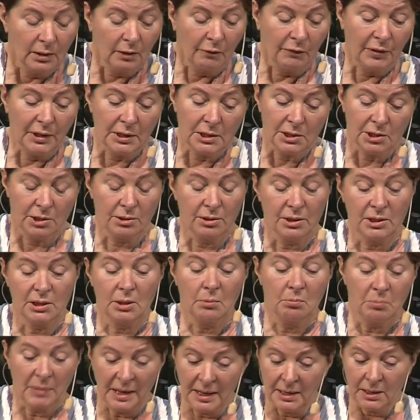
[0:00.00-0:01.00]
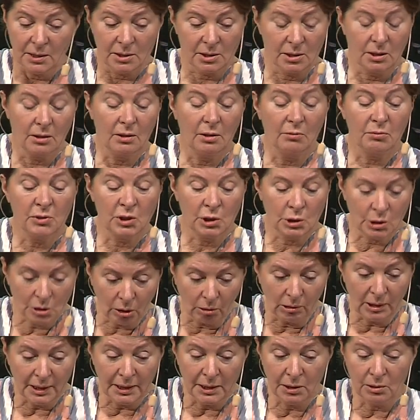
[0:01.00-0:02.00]
The furniture is a mix of
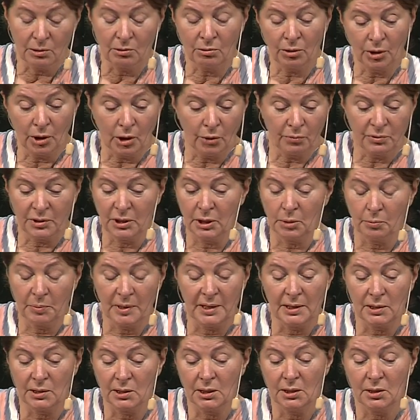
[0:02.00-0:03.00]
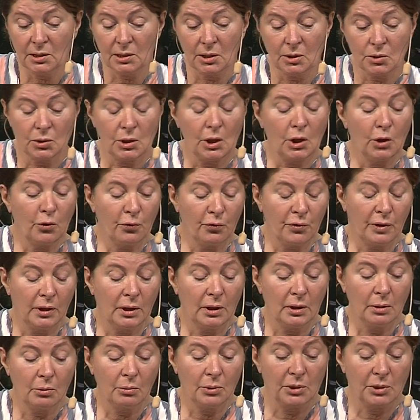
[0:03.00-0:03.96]
solid crafted pieces. The sofa